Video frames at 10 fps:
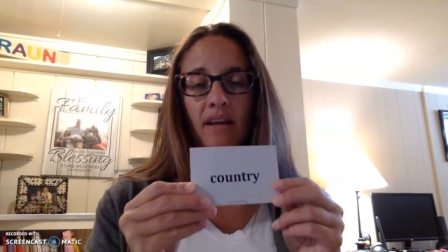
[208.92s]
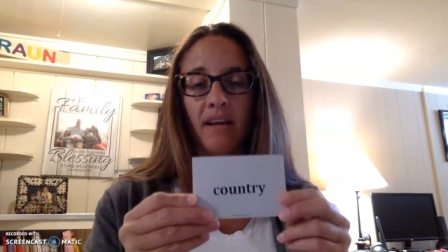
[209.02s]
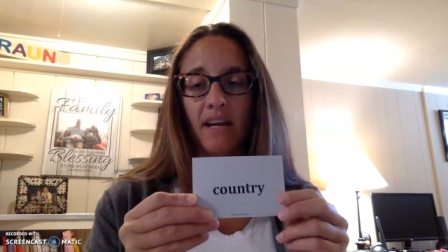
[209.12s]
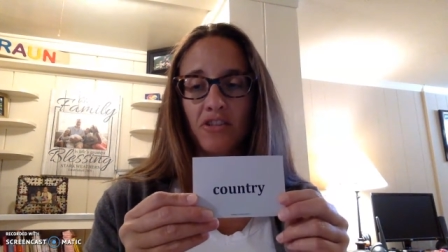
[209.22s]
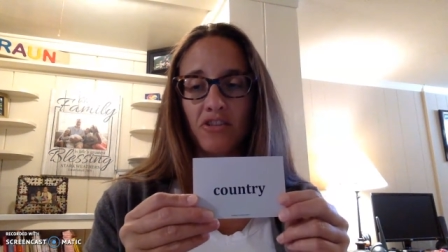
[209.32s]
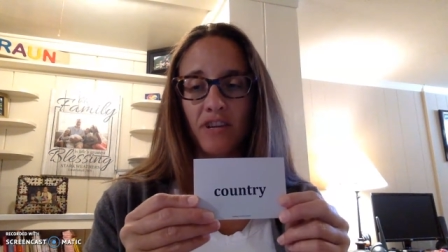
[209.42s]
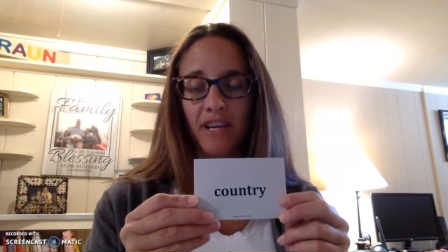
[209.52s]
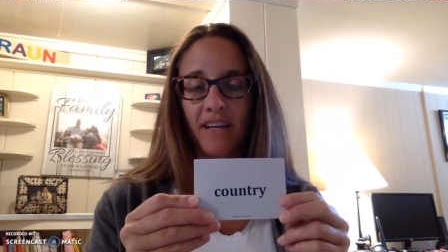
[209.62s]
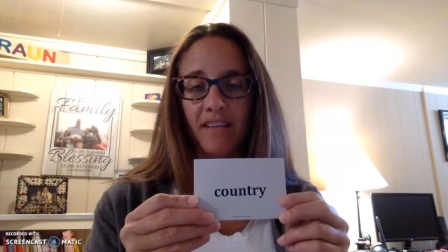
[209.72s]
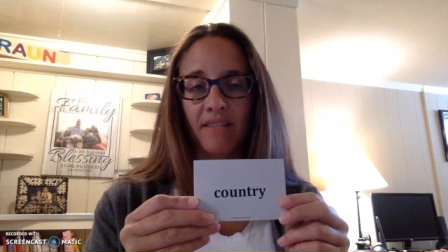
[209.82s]

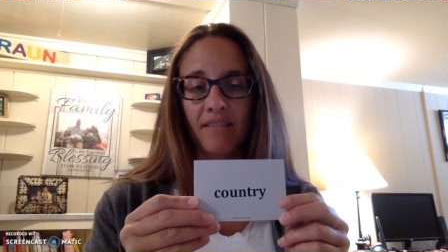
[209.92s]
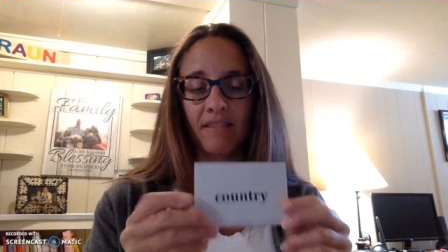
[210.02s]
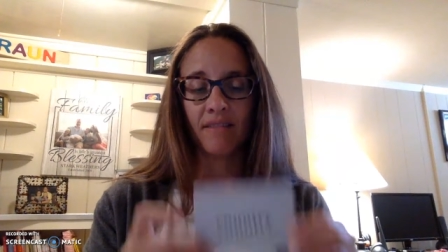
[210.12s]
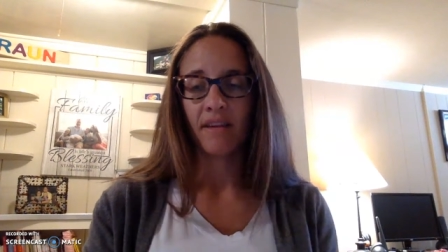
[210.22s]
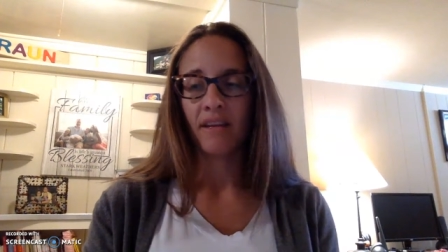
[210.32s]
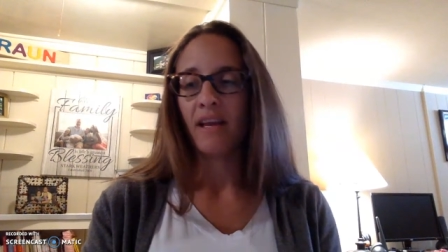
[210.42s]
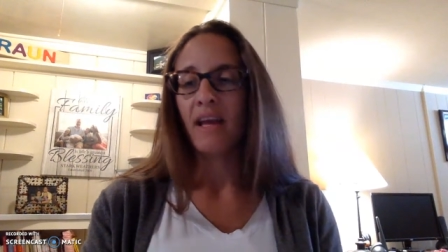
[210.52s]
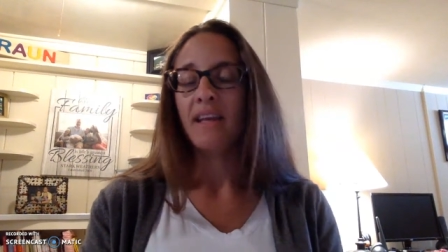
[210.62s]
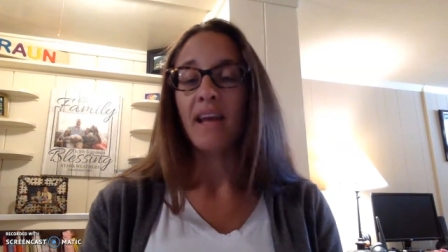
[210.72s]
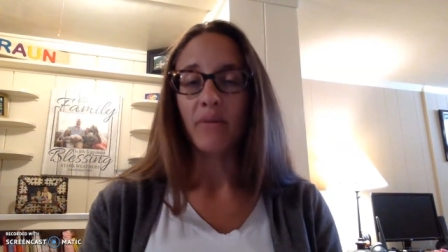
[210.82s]
country.
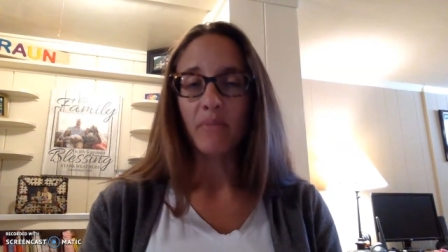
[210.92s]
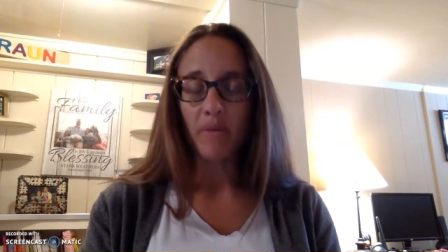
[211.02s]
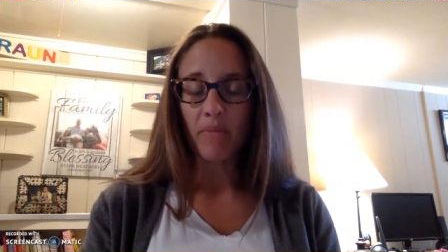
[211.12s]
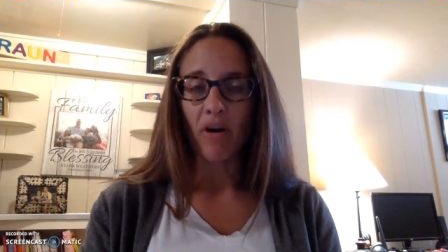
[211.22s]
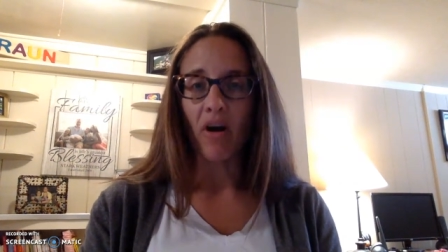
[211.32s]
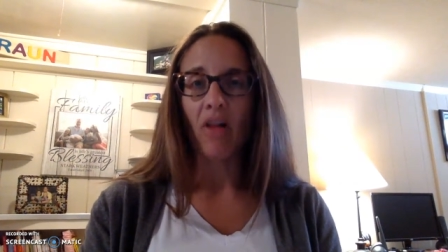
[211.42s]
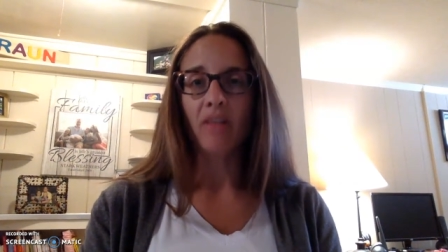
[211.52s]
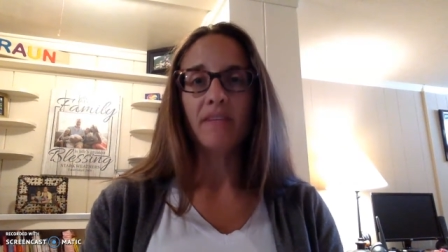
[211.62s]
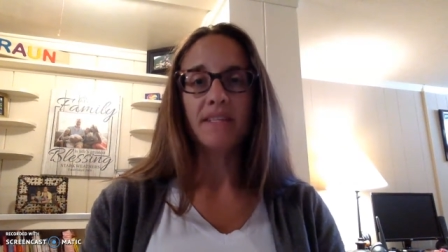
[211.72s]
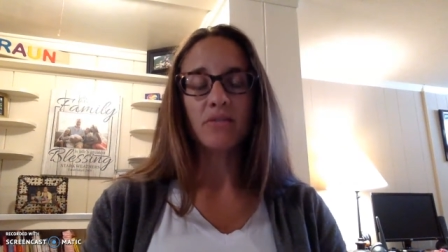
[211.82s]
Now remember, all of
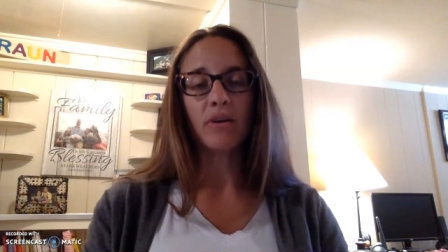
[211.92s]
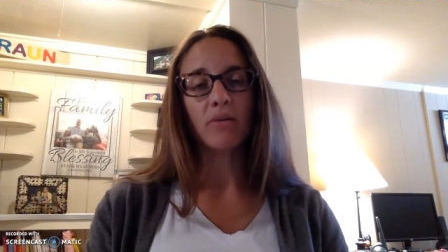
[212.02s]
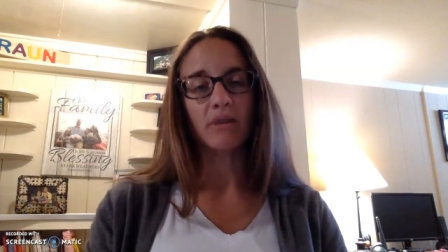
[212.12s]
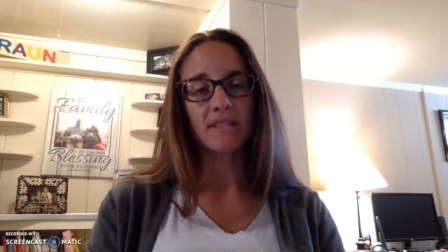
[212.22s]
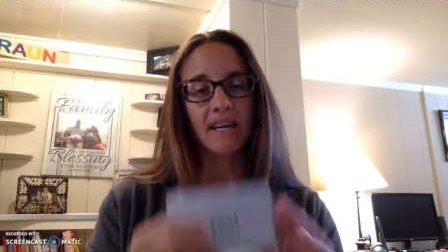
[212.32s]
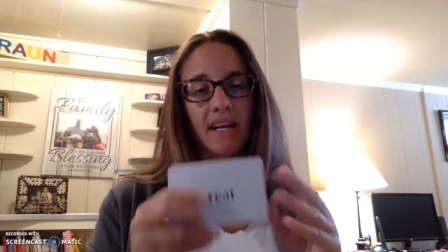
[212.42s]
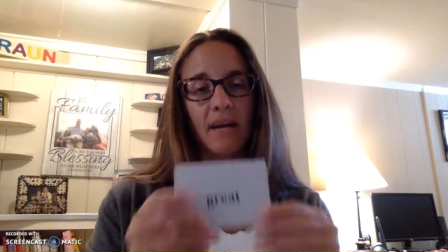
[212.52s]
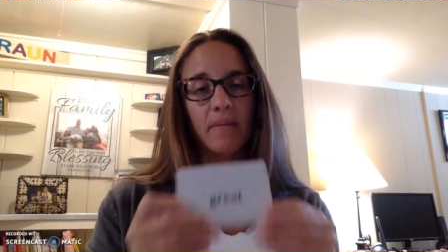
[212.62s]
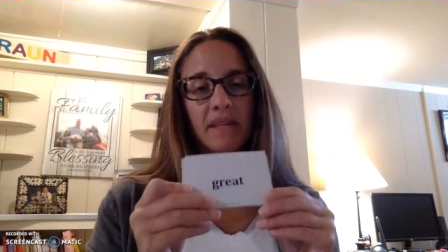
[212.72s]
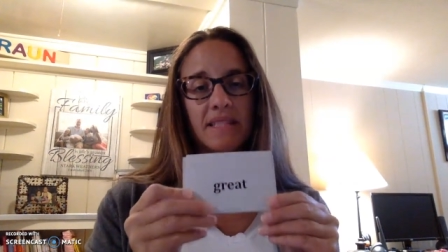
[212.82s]
these trick words that
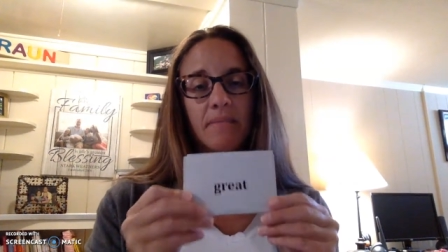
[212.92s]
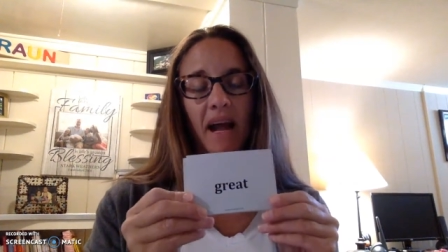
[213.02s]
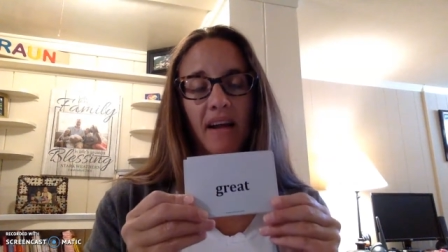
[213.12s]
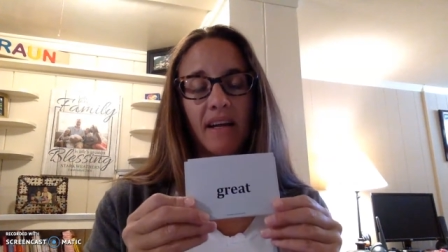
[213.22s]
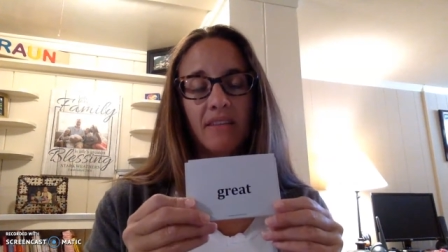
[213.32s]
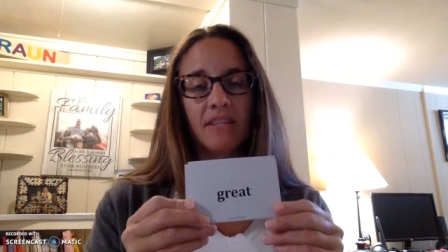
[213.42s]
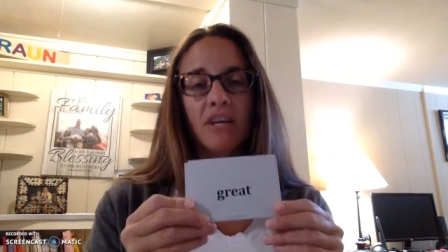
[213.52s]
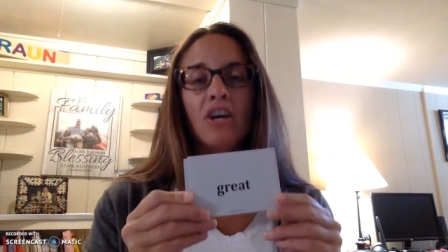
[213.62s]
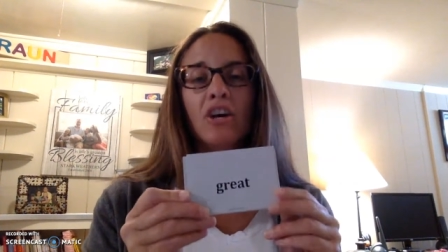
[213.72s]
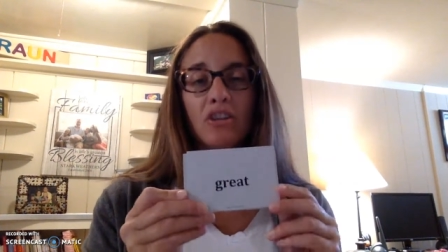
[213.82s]
come in this packet,
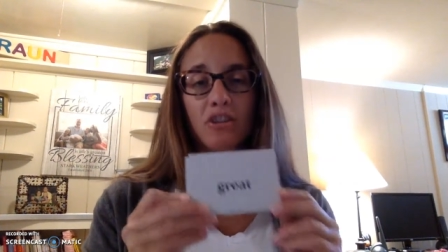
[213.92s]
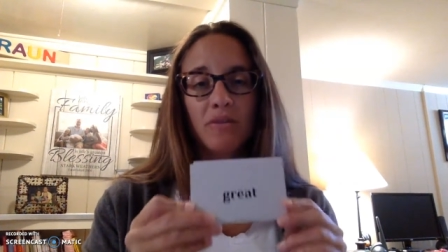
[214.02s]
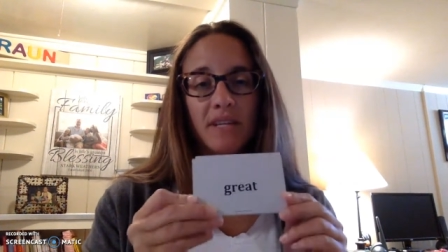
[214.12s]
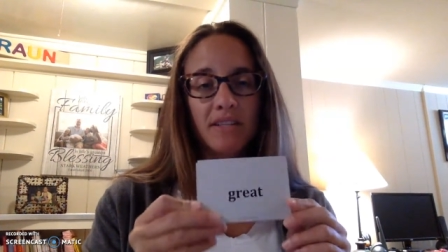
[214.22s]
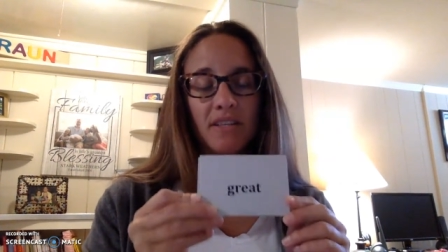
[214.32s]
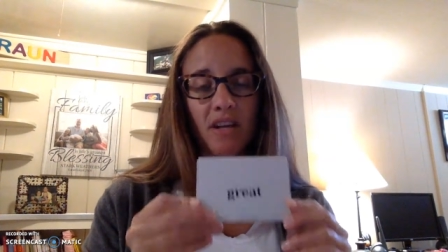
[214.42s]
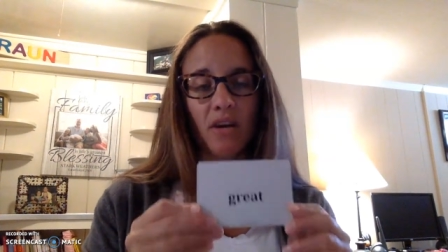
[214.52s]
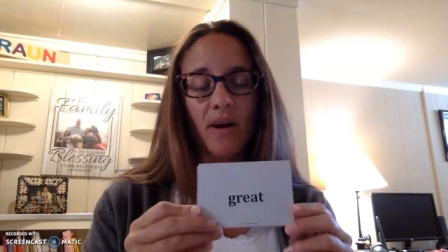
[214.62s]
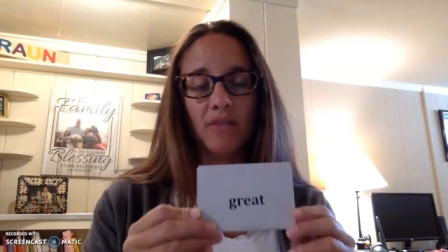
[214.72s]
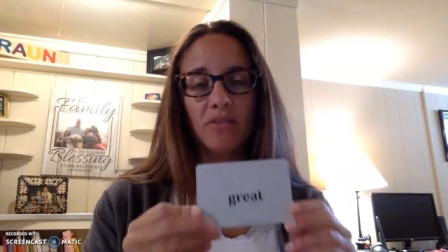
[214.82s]
you need to know
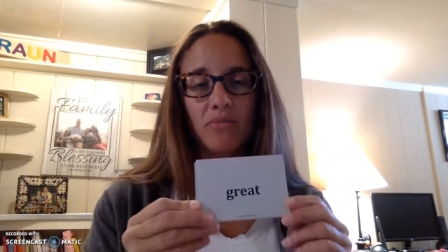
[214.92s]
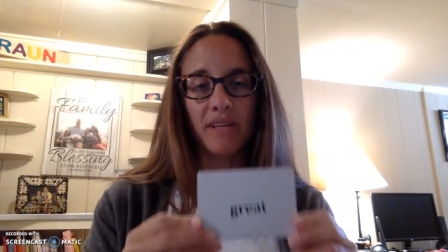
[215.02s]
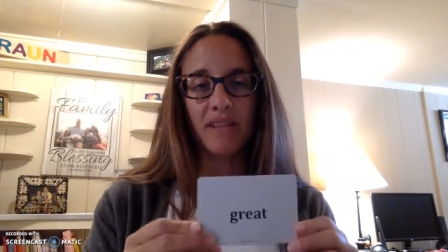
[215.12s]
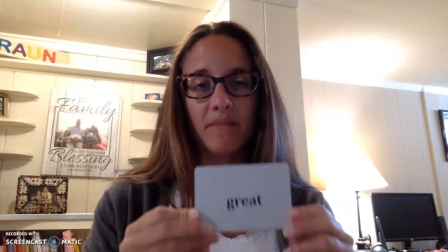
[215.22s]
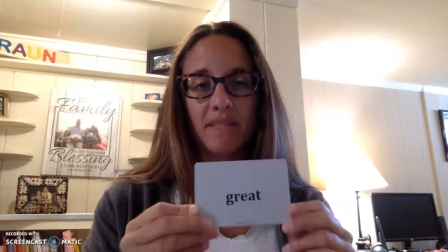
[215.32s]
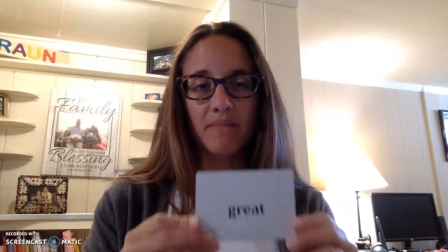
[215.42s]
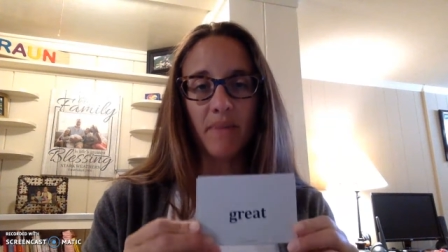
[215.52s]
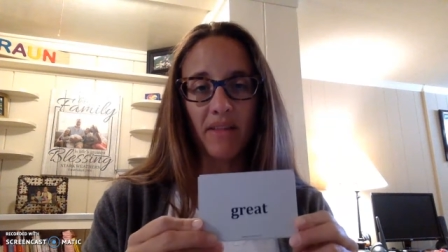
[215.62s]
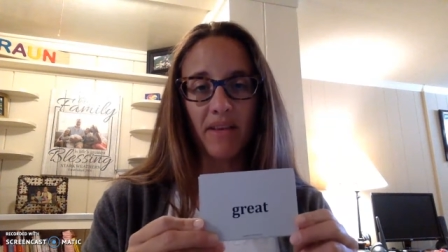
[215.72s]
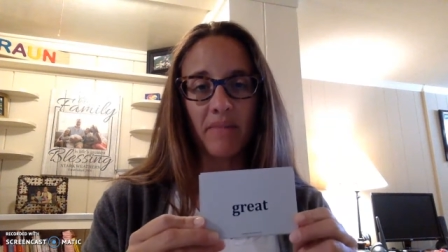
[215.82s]
how to read them and
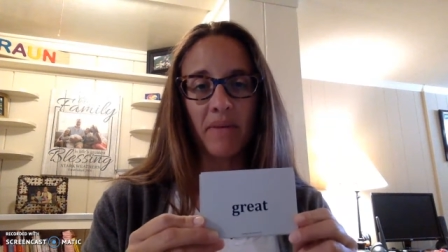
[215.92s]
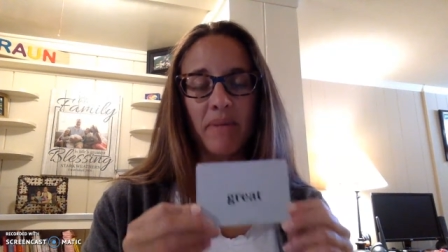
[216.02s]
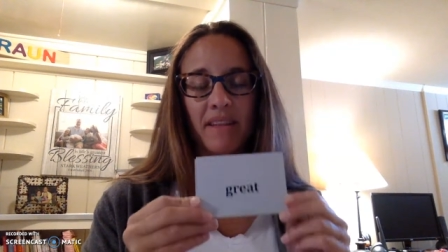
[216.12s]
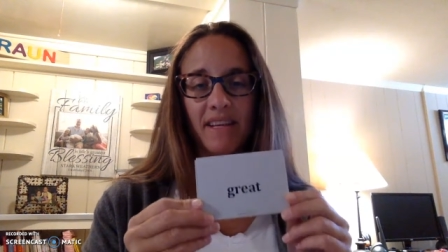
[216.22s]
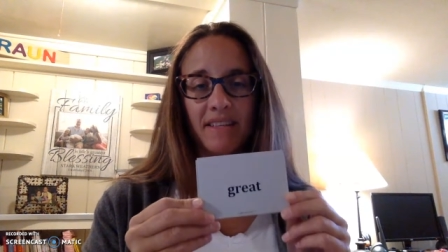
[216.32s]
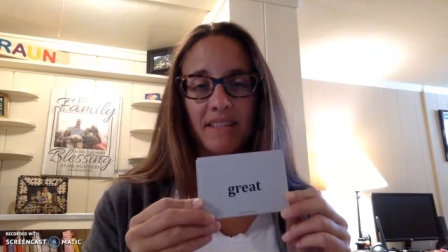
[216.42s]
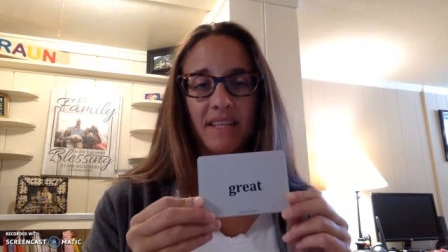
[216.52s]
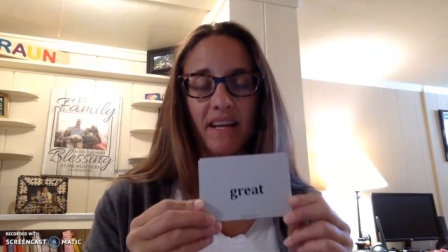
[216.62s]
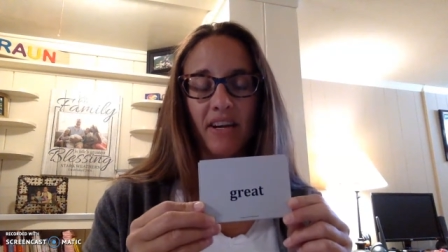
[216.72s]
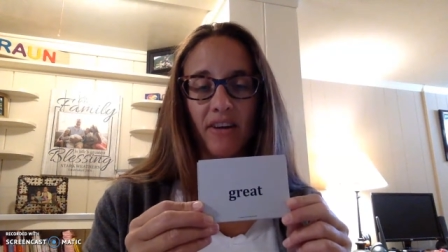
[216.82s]
spell them by the end of
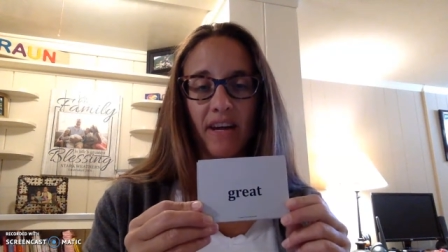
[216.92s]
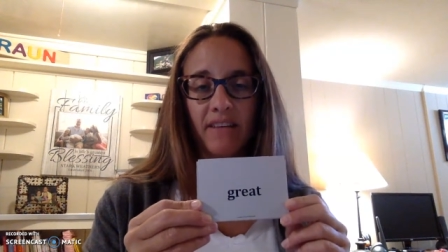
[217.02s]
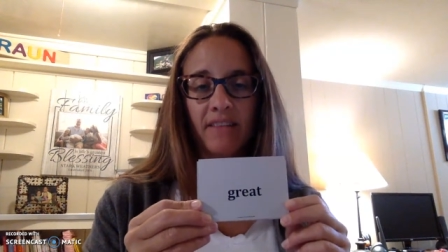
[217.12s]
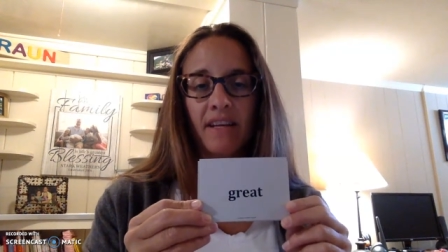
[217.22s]
2nd grade.